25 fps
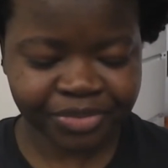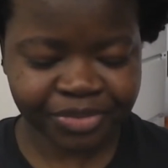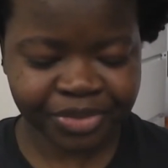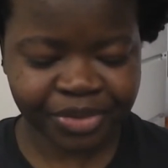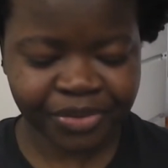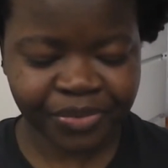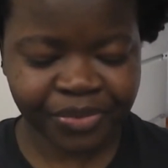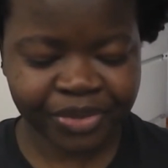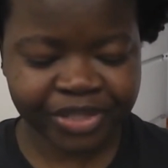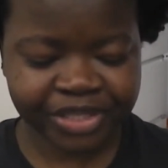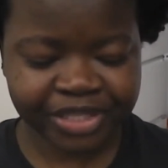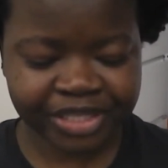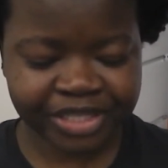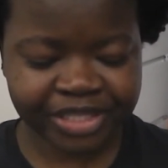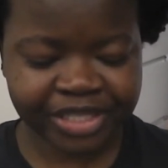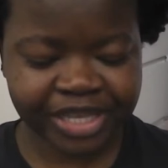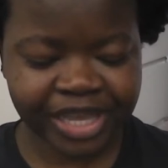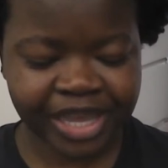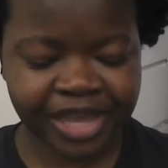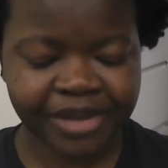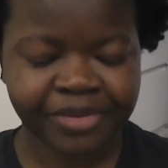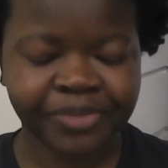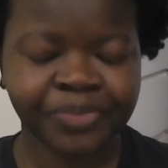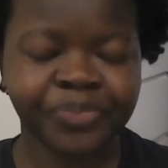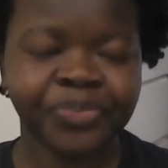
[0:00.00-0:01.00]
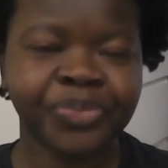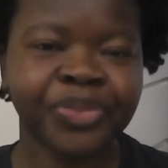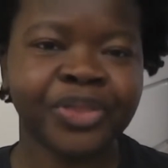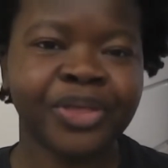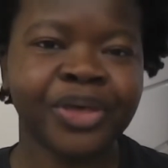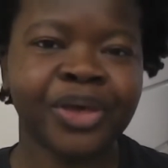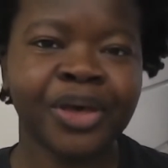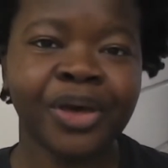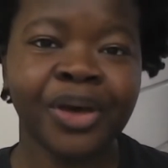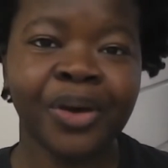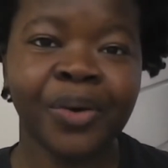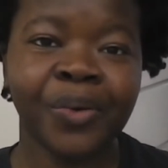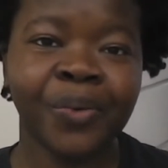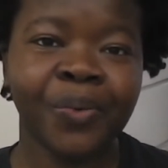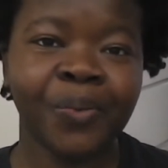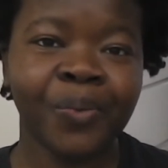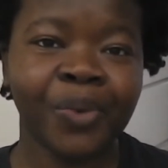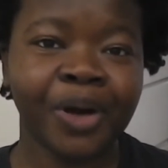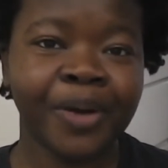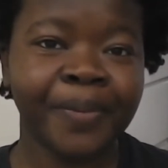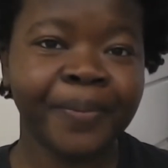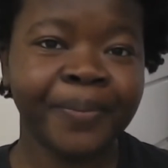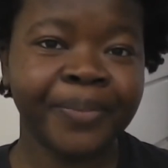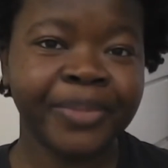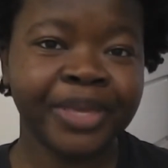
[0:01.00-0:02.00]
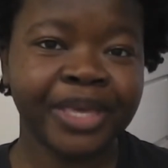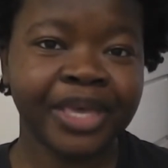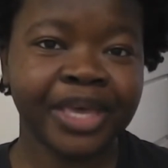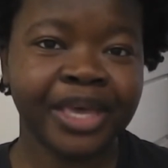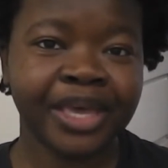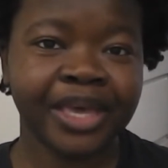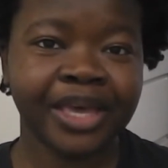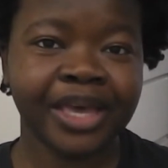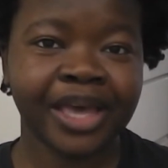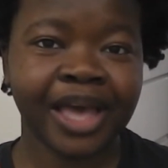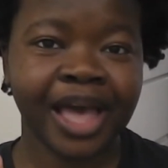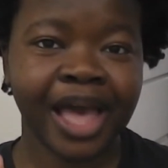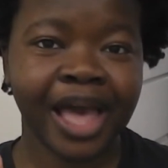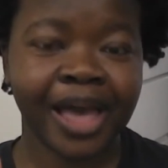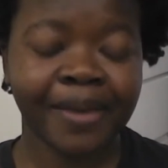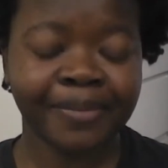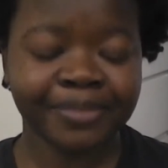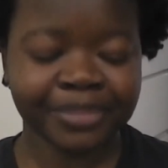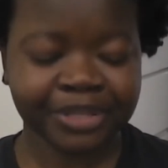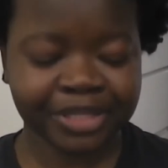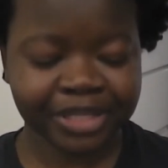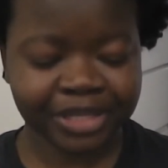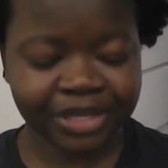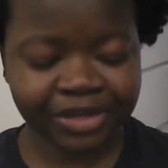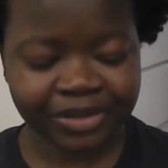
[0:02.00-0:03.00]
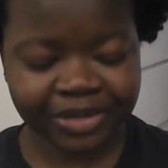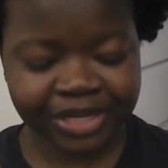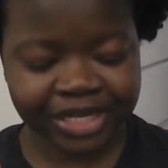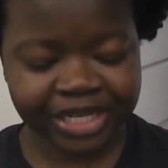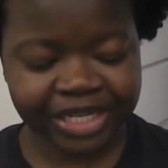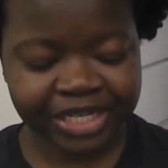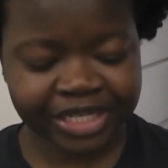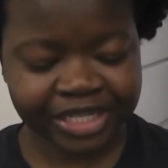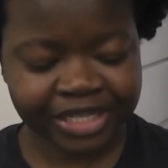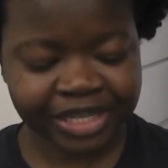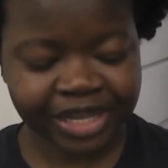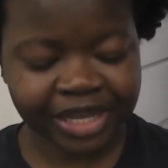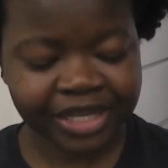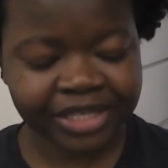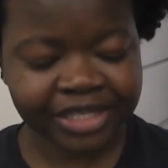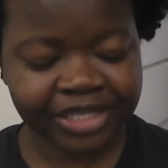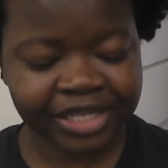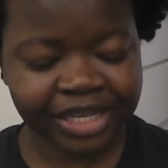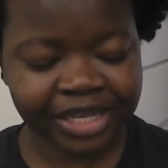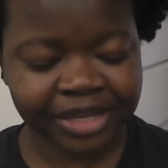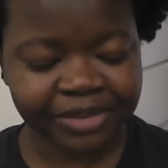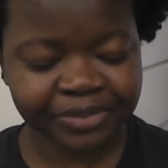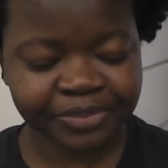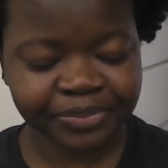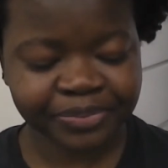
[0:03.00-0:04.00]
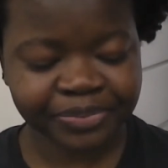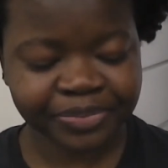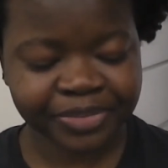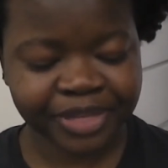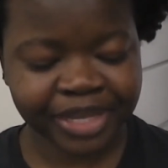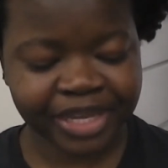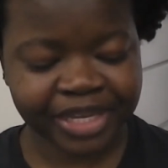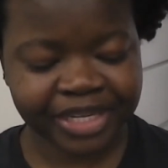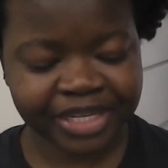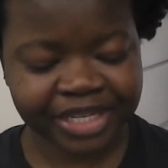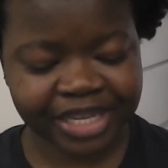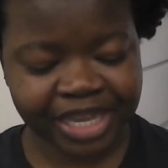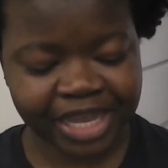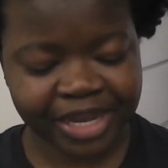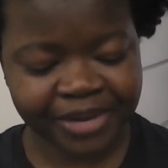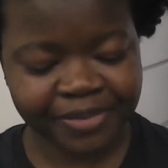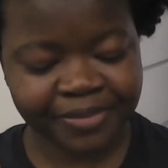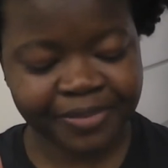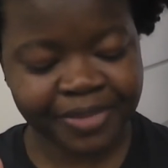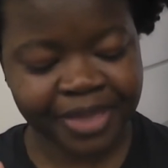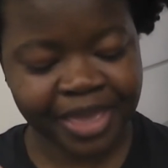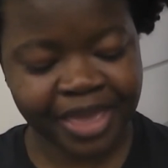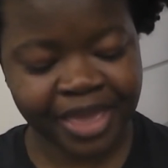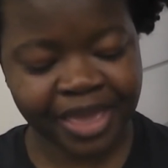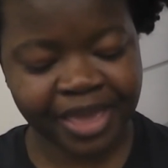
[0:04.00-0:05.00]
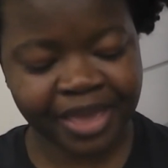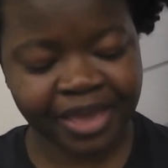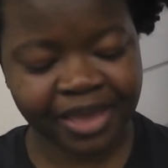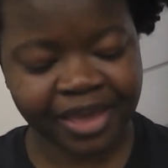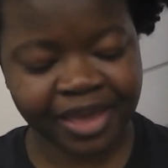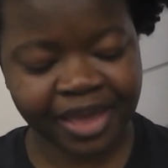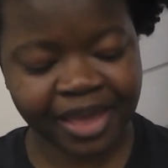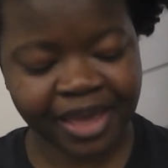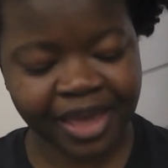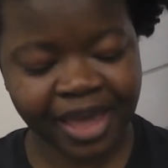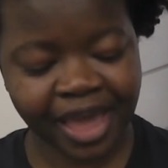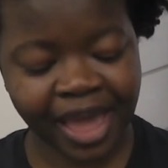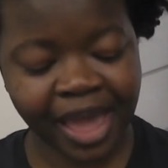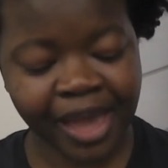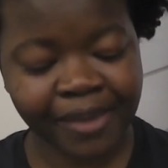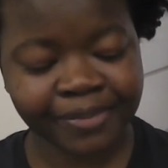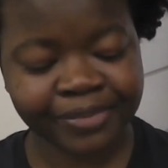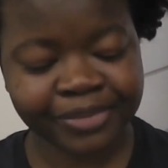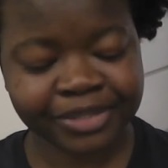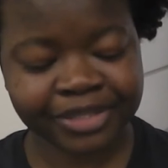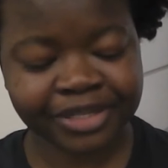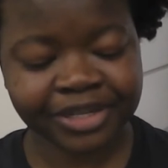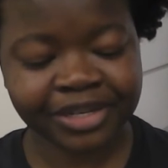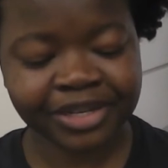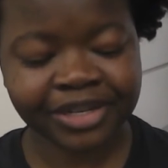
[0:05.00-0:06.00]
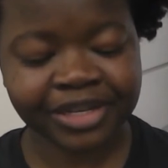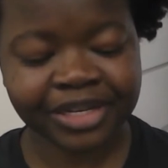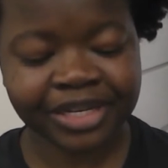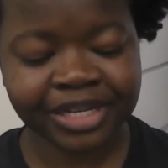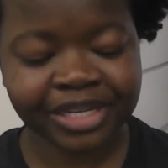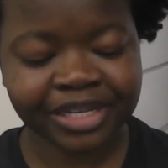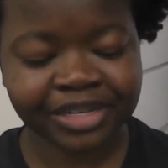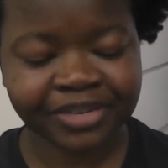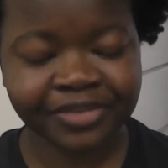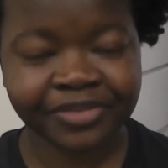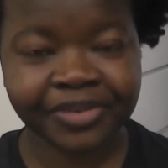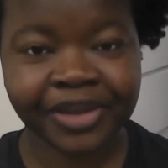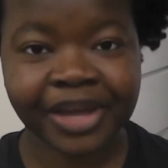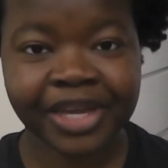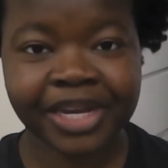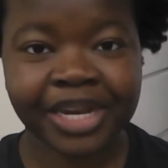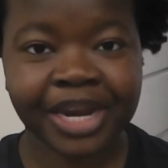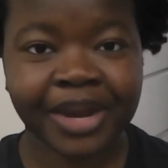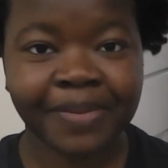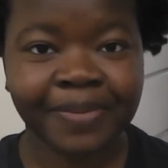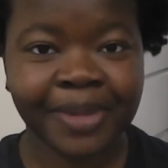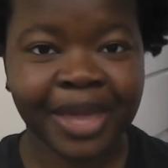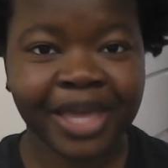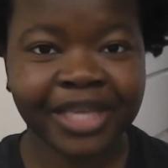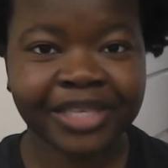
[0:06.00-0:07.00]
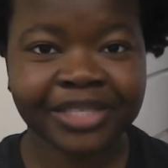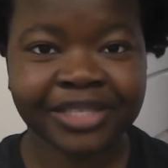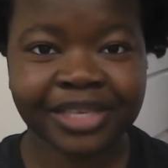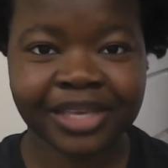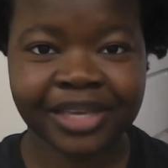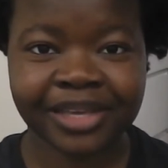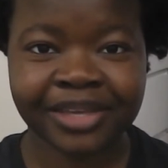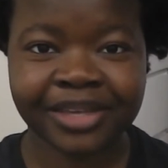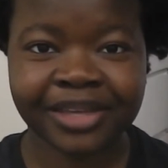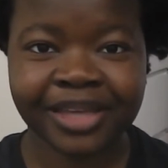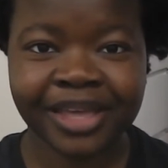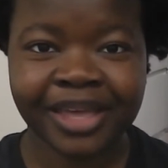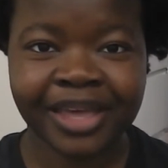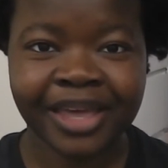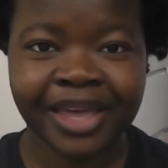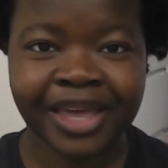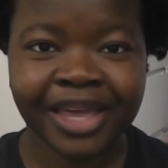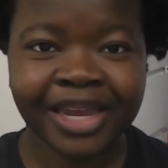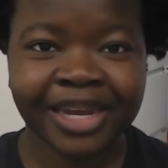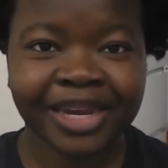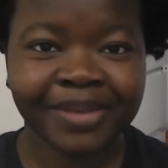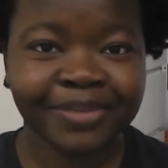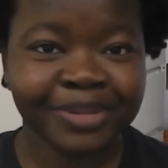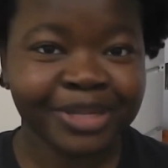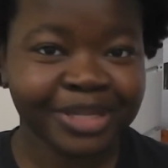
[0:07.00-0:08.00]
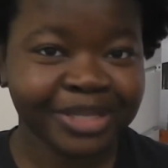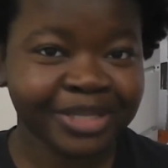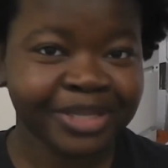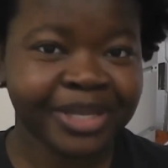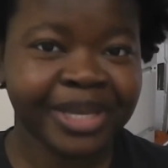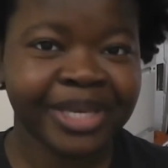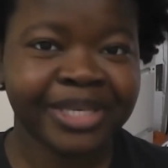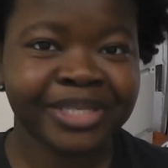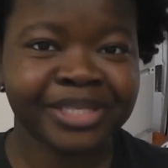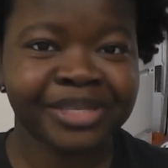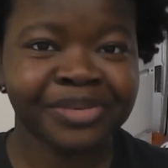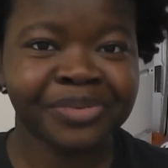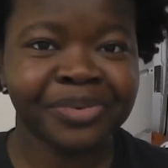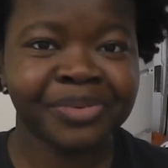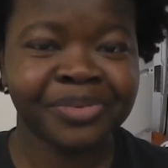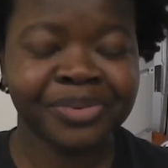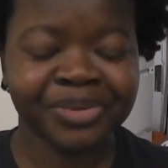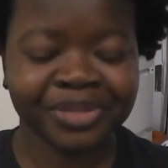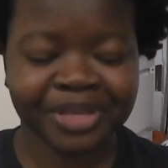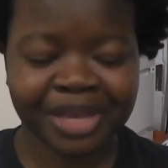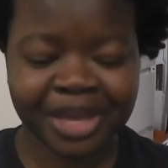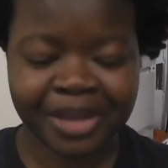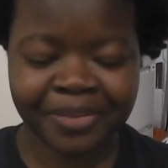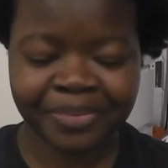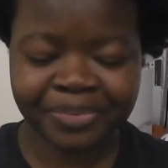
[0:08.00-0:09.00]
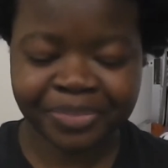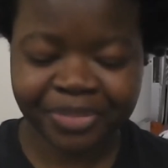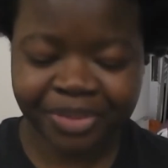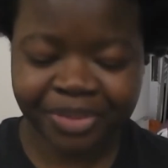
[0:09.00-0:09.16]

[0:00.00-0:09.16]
1 to 10, 1 being absolutely disgusting and 10 being absolutely divine and amazing. Let me just taste it one more time.